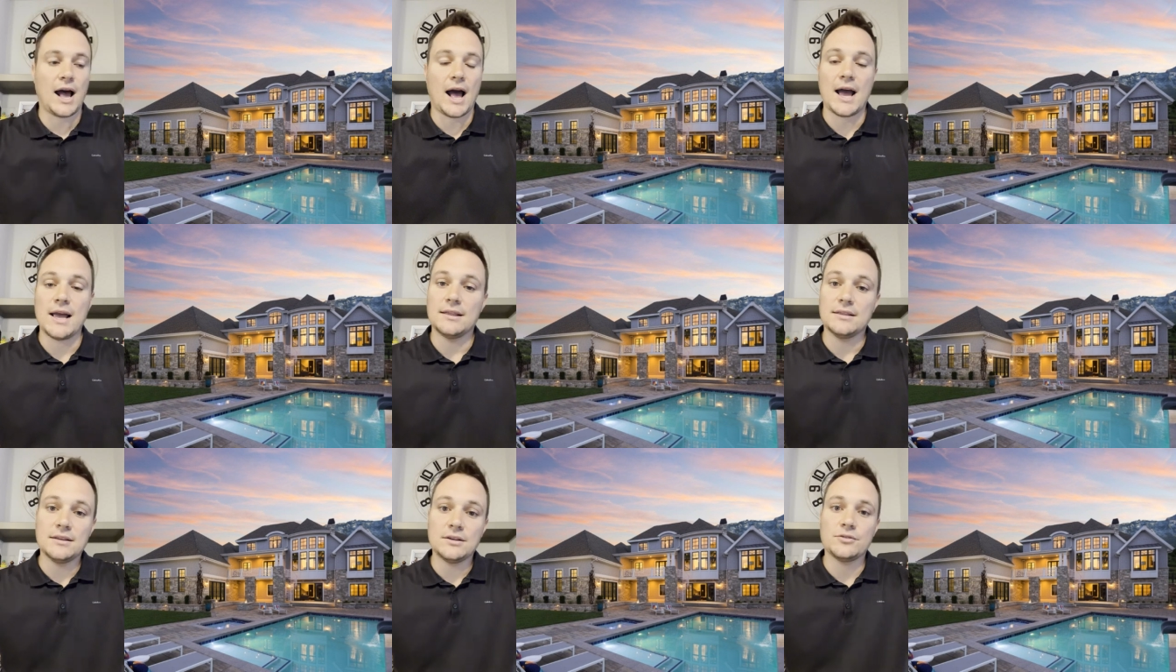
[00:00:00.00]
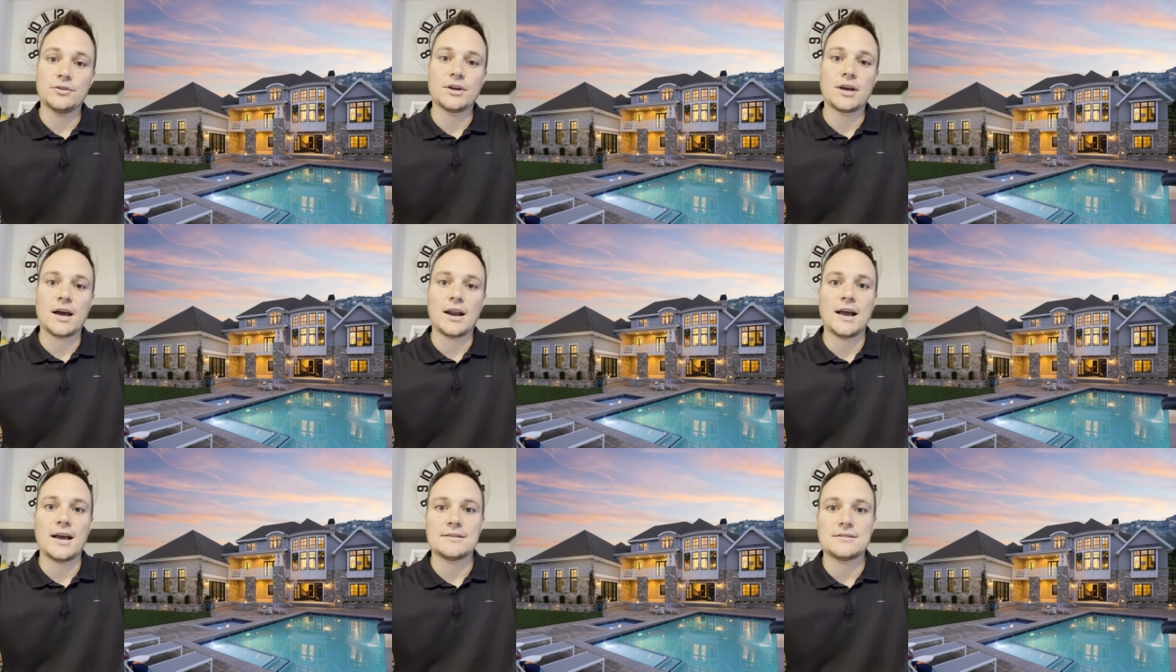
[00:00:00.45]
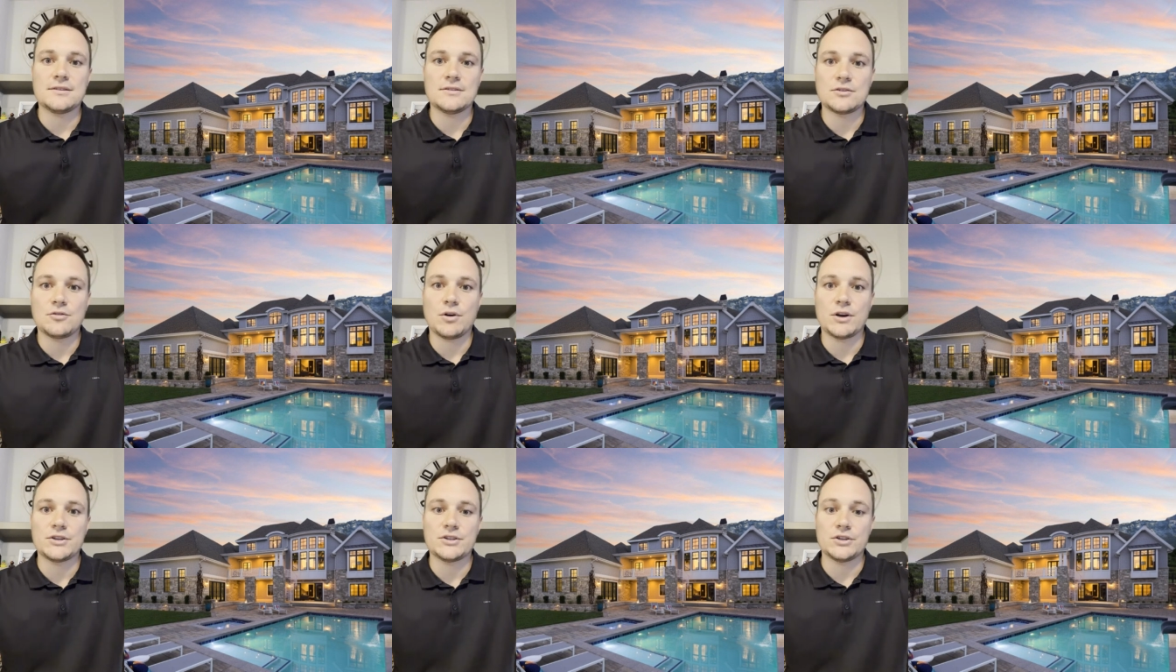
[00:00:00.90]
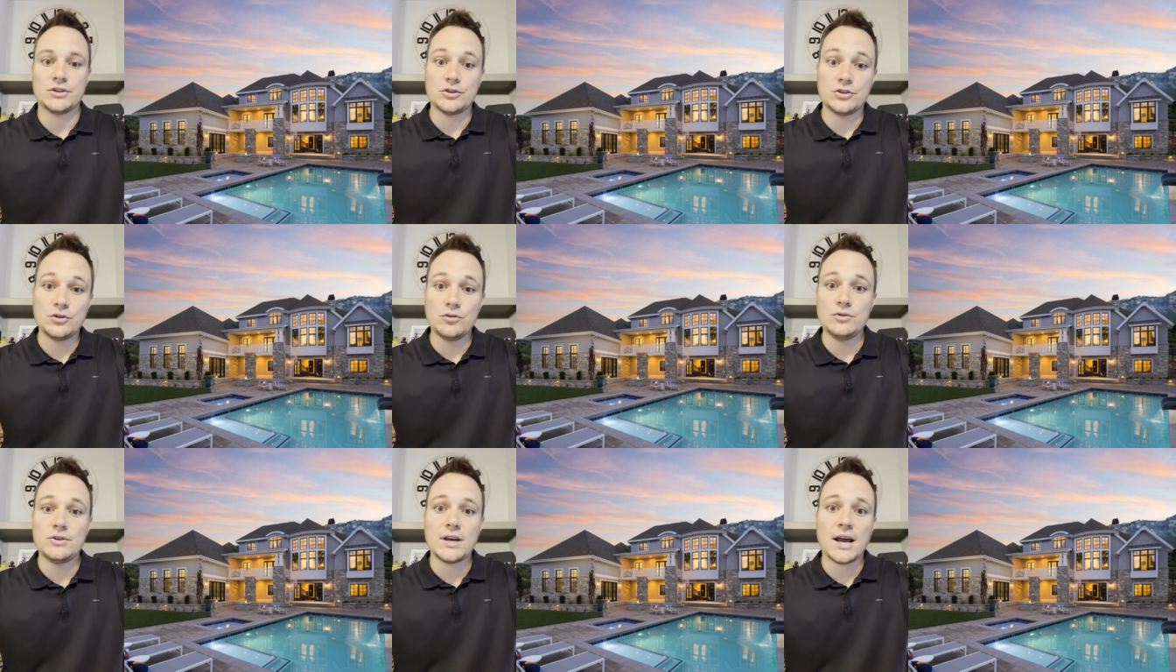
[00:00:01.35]
I literally got asked this question
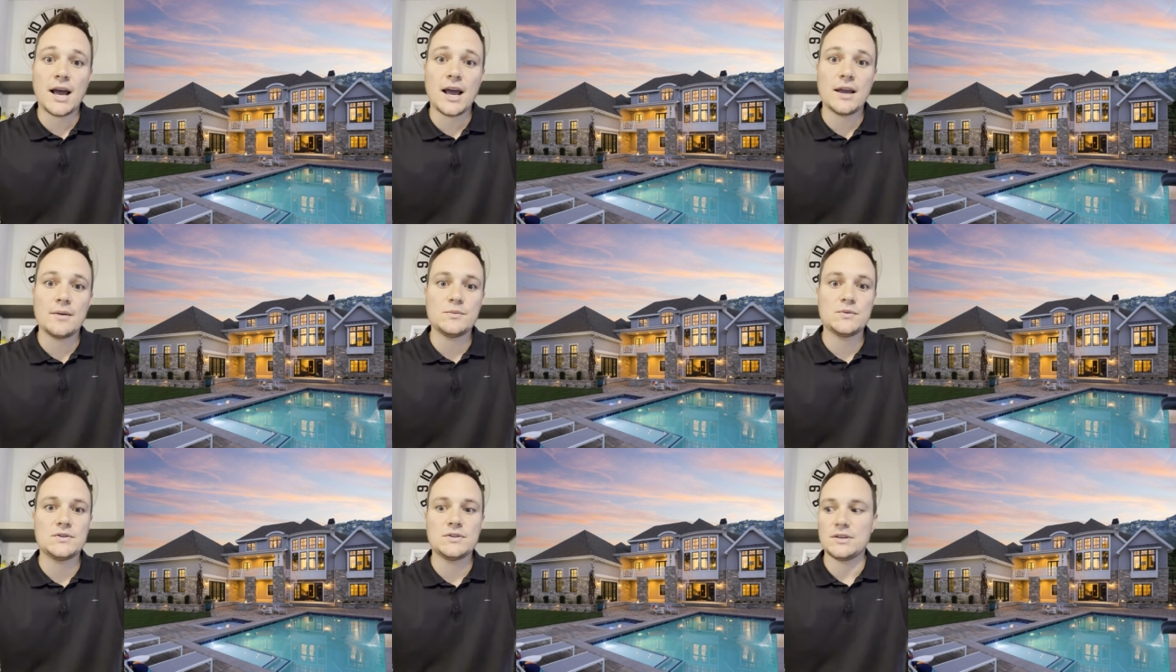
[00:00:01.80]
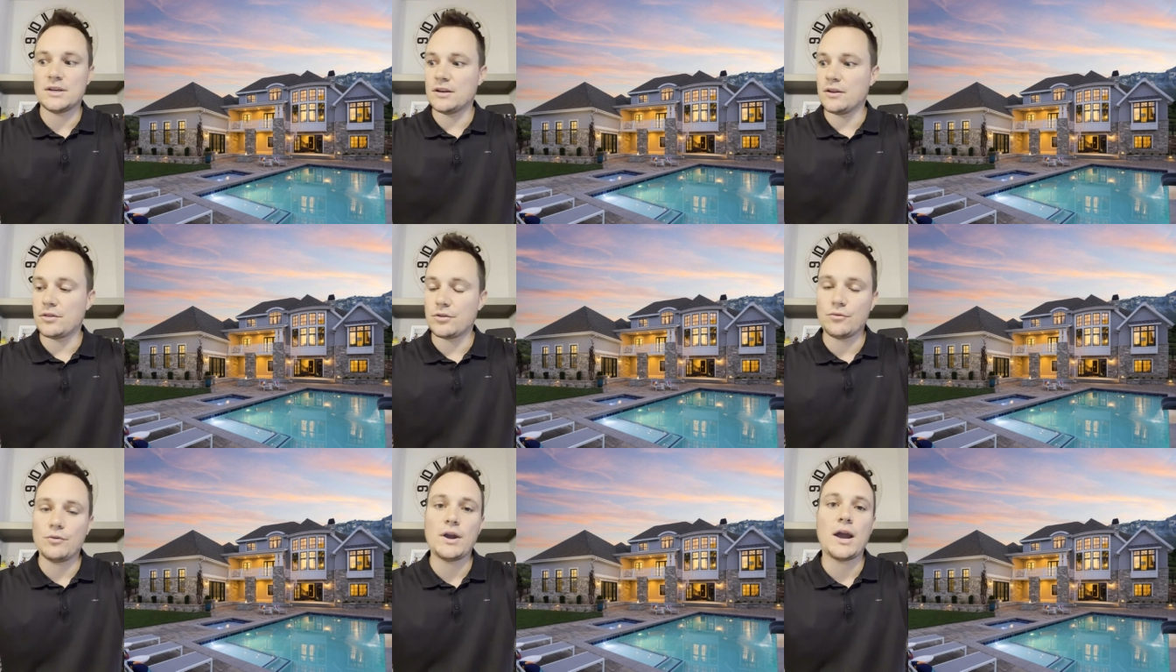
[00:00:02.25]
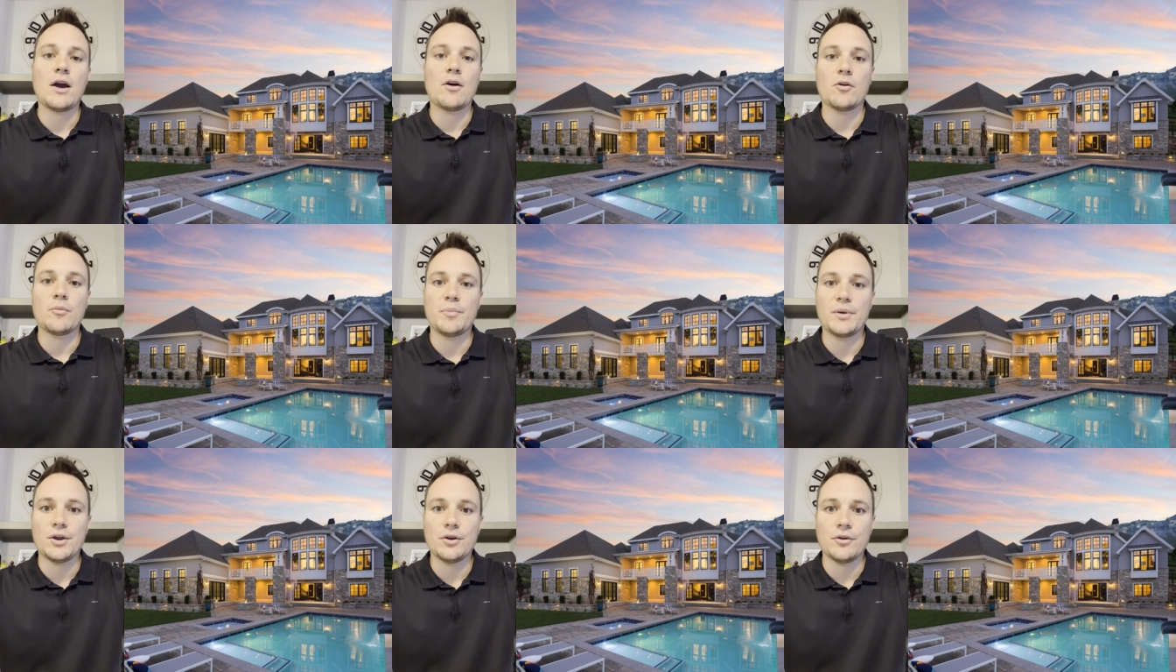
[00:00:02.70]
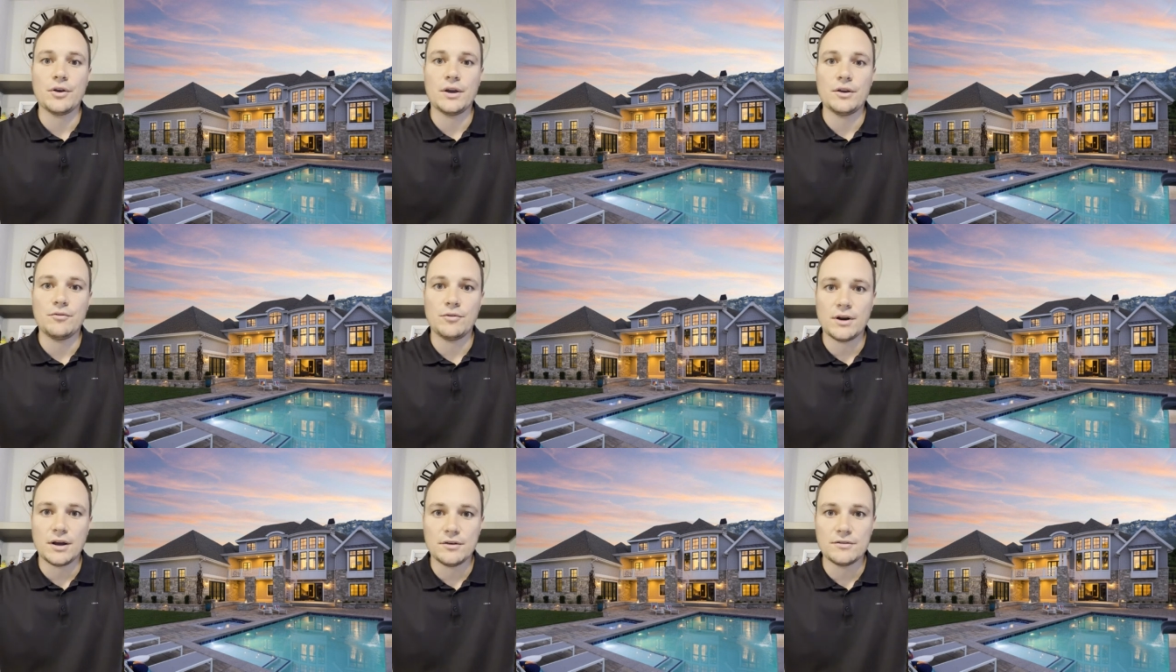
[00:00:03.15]
two times in a three hour
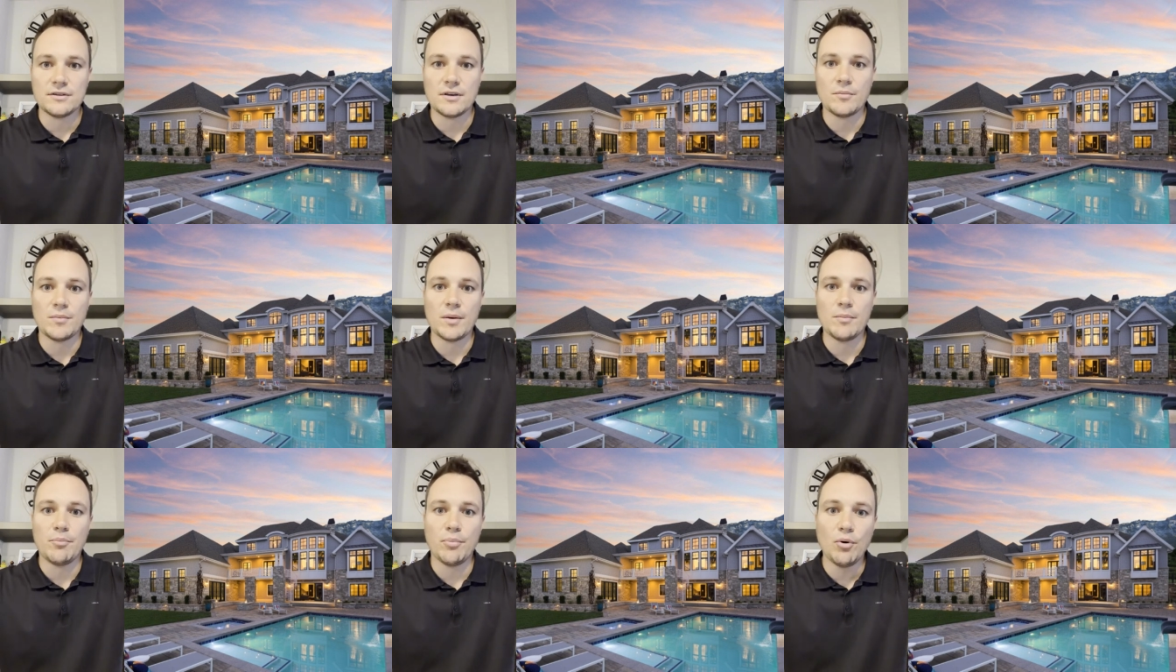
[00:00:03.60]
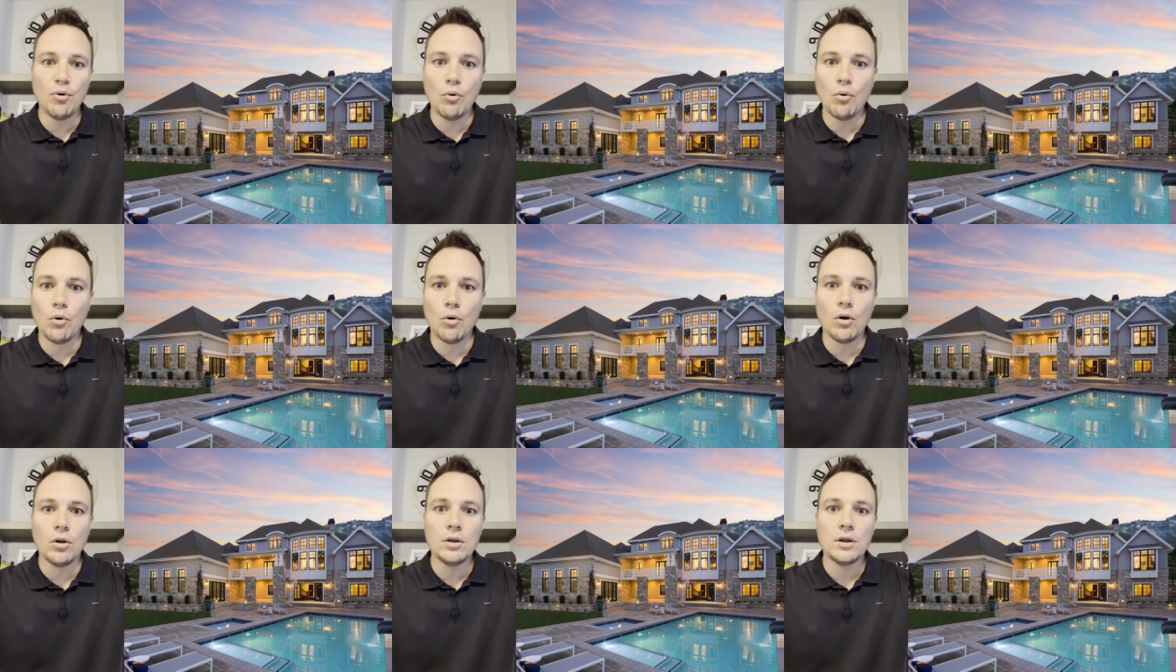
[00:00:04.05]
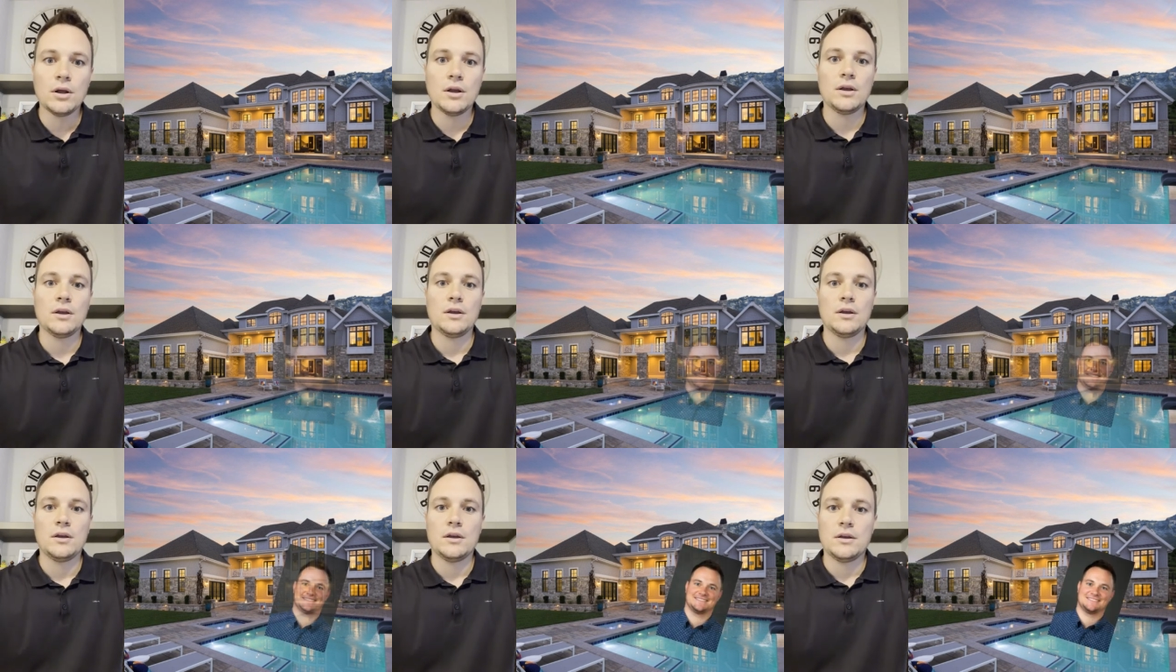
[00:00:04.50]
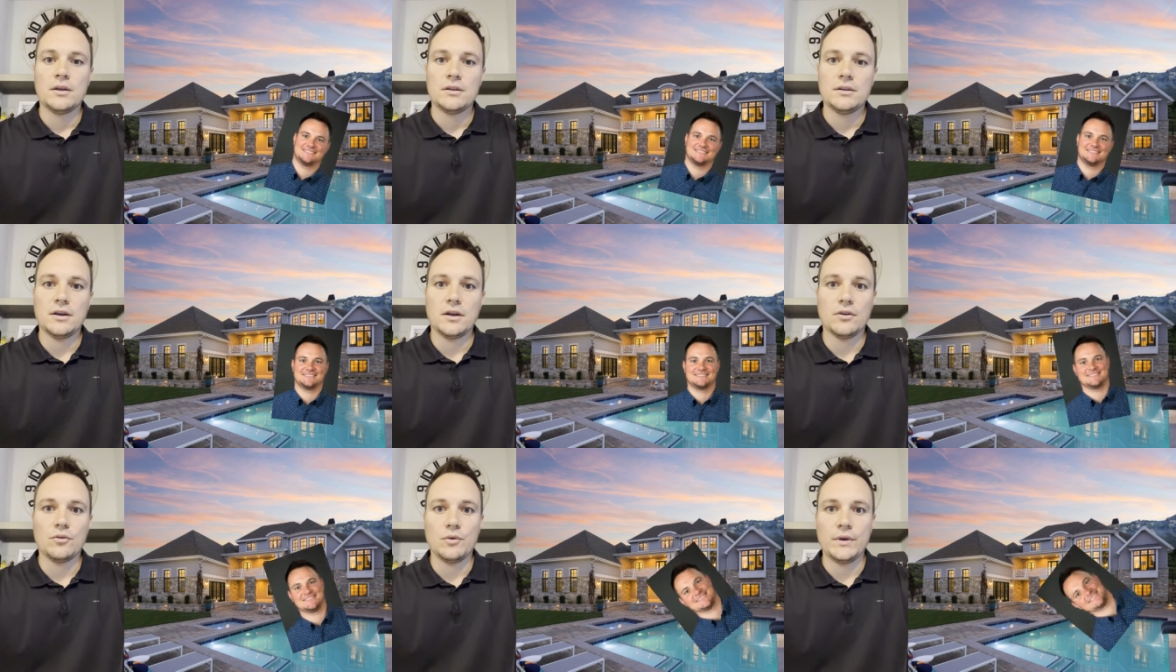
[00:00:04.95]
period when I was at my pool the other